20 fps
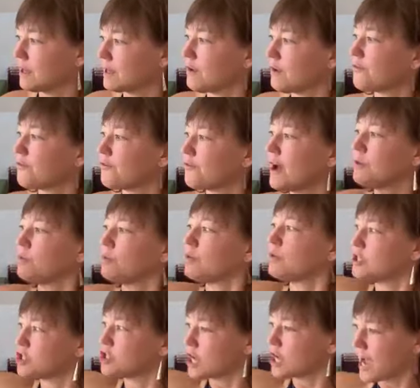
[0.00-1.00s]
if i
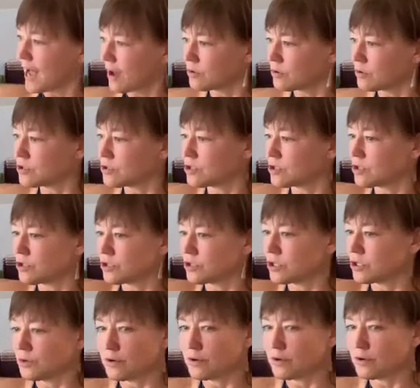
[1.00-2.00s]
reach out
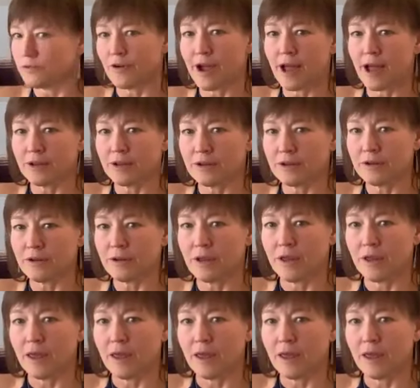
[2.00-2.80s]
to a friend